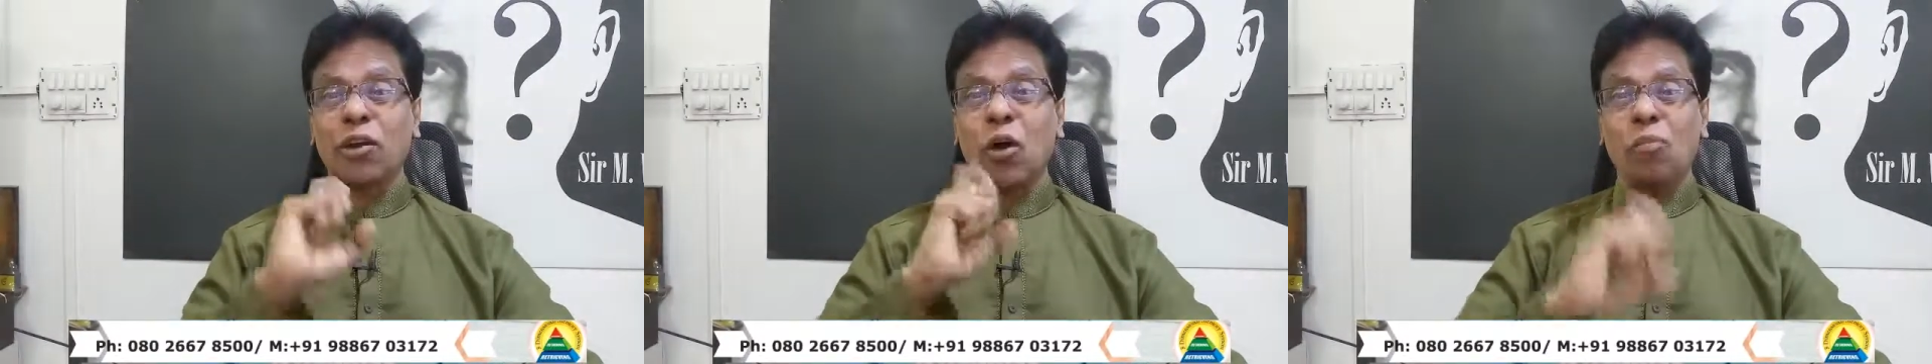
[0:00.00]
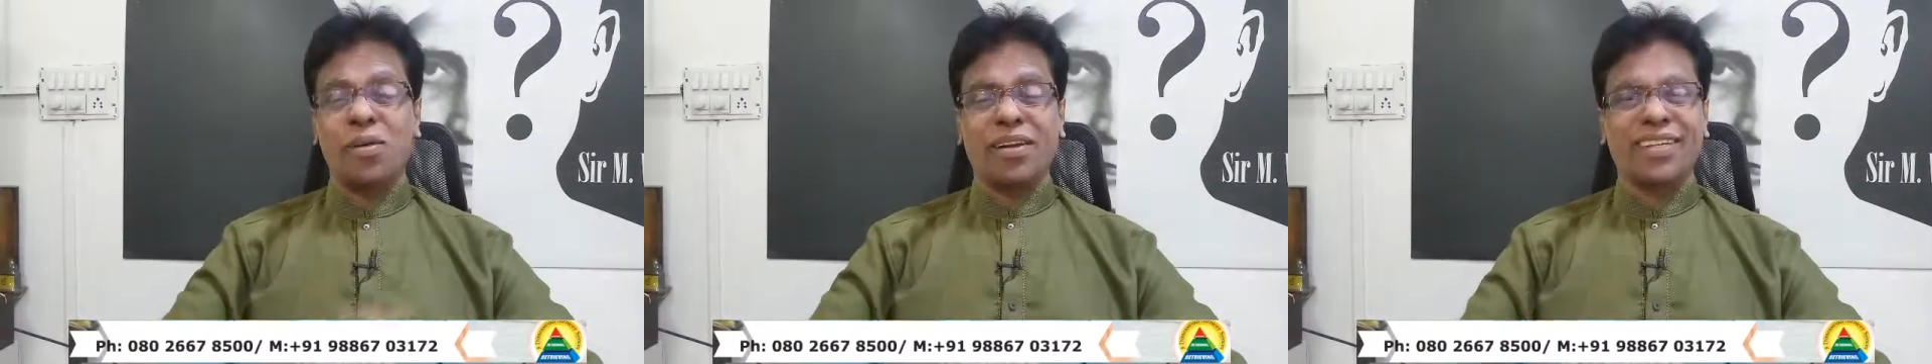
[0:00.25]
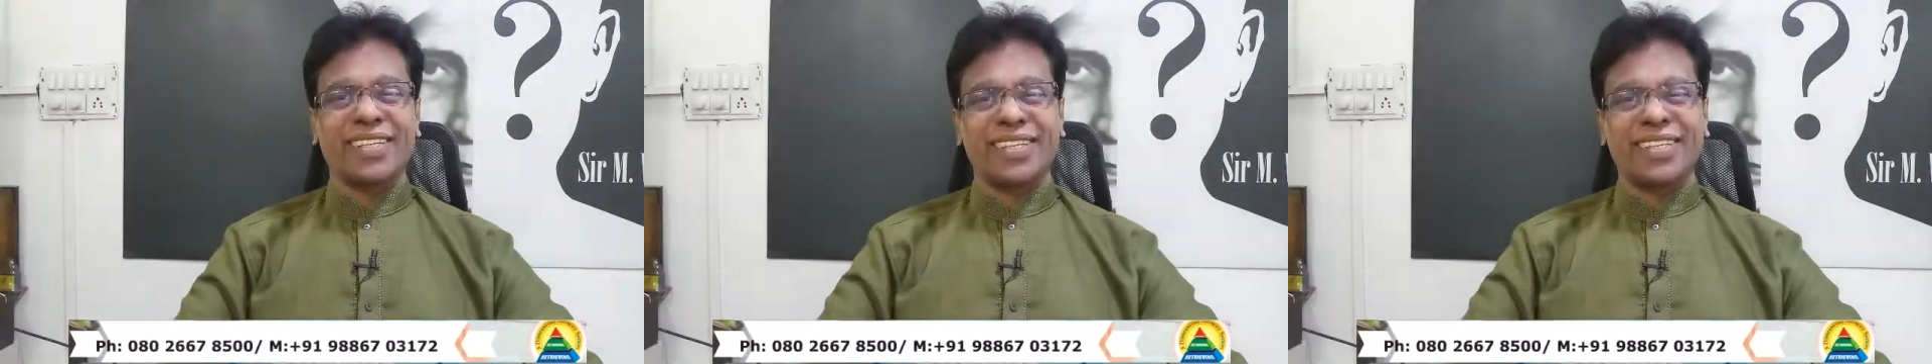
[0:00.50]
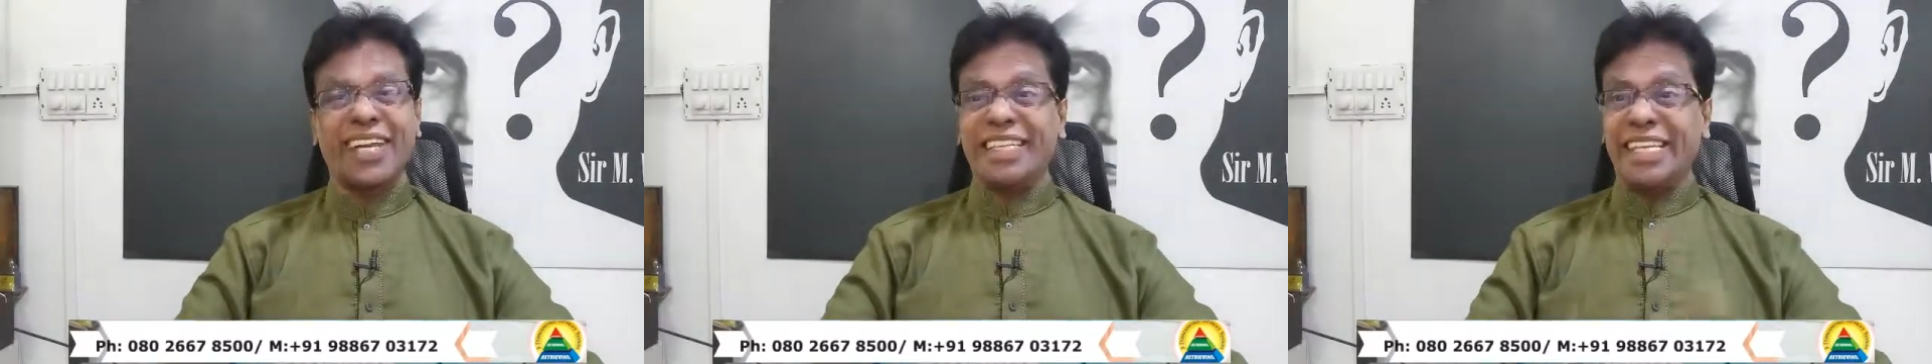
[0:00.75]
robber,
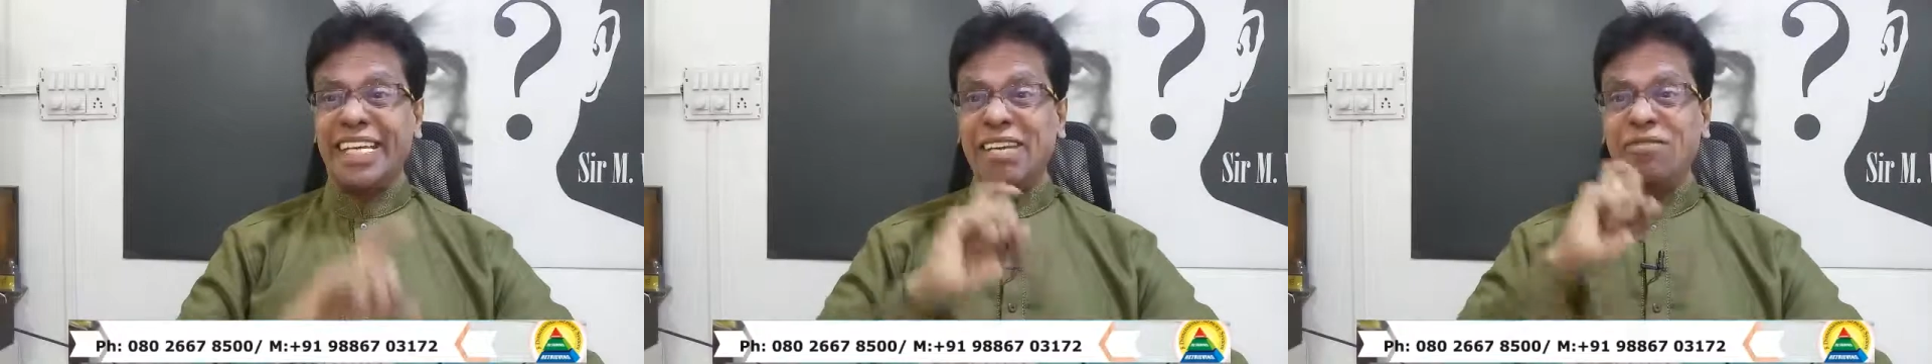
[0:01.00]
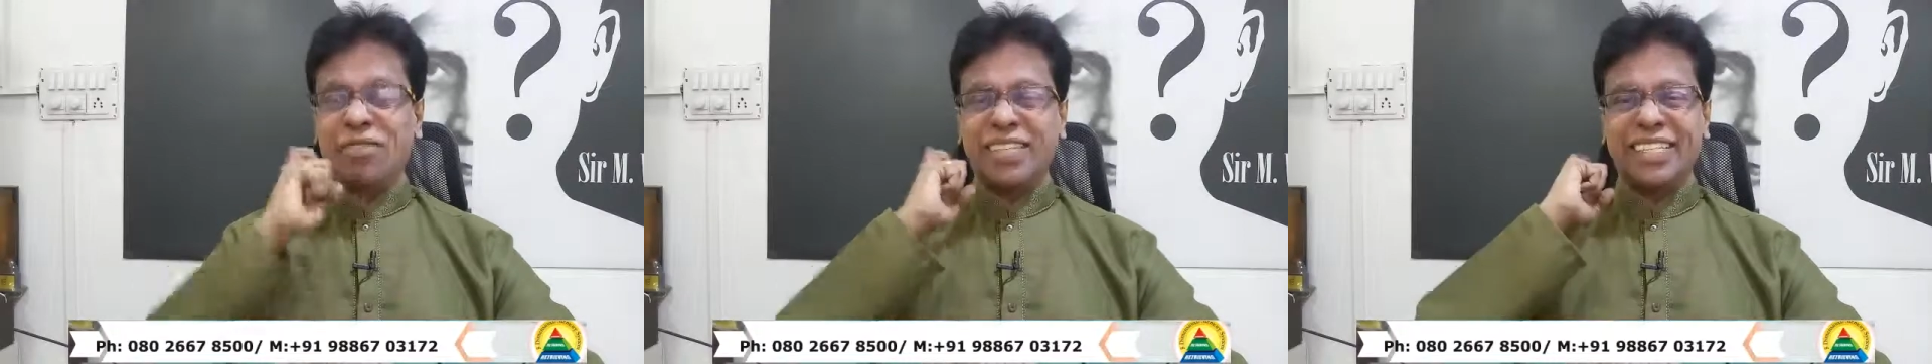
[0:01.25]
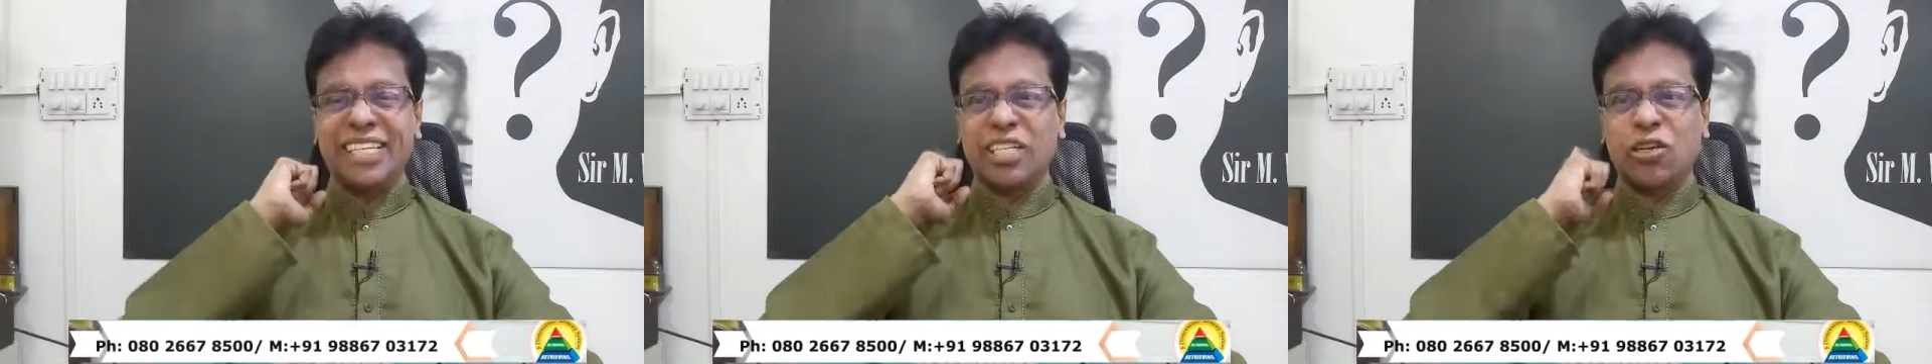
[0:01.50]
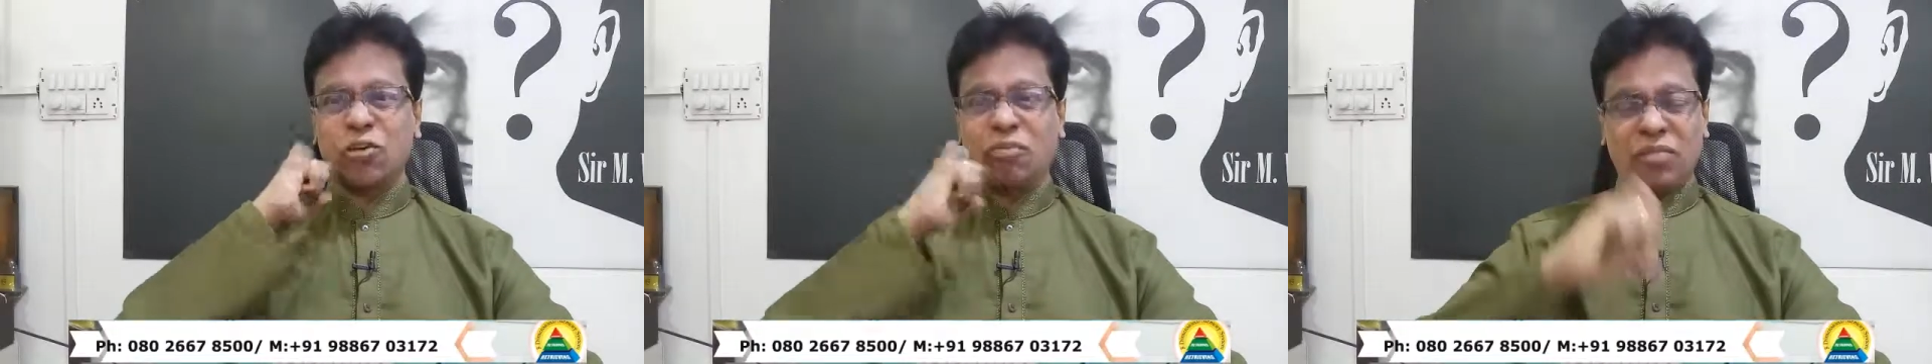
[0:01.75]
a thief, just